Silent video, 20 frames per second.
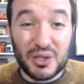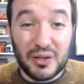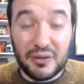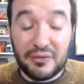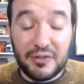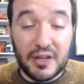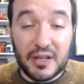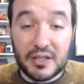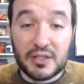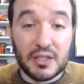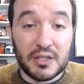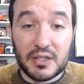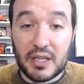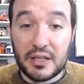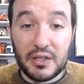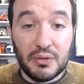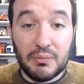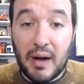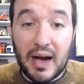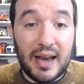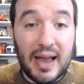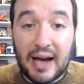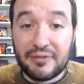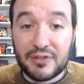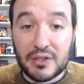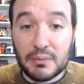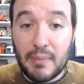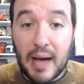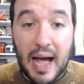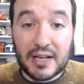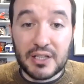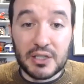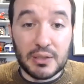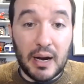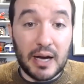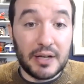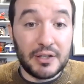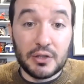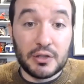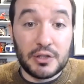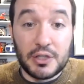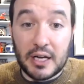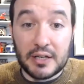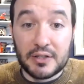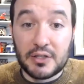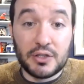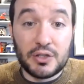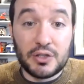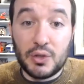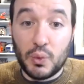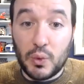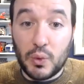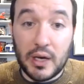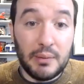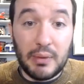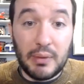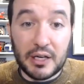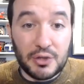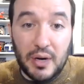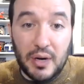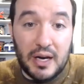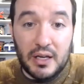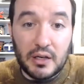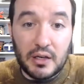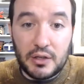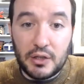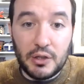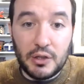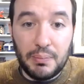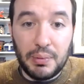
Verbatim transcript: of this is that you might have to maximize your chances to win by trading a good